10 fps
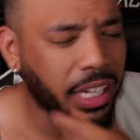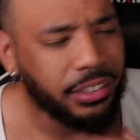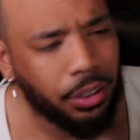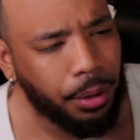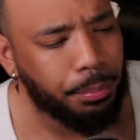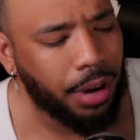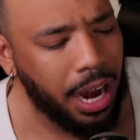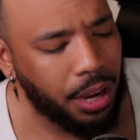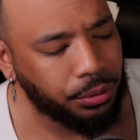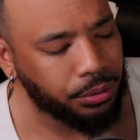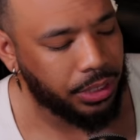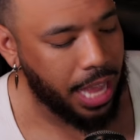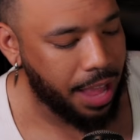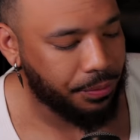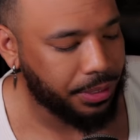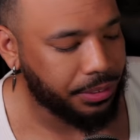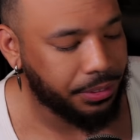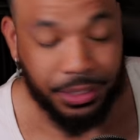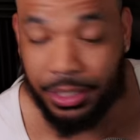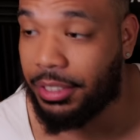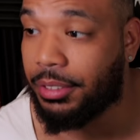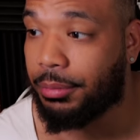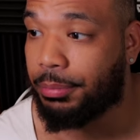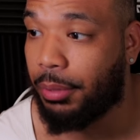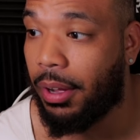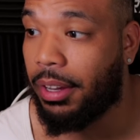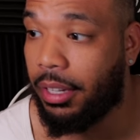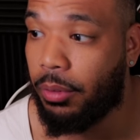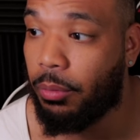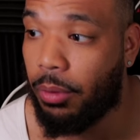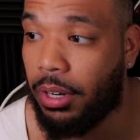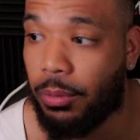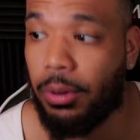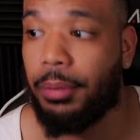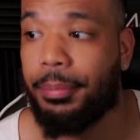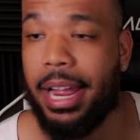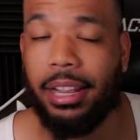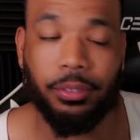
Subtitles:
Okay, so the Browns haven't just brought in one quarterback.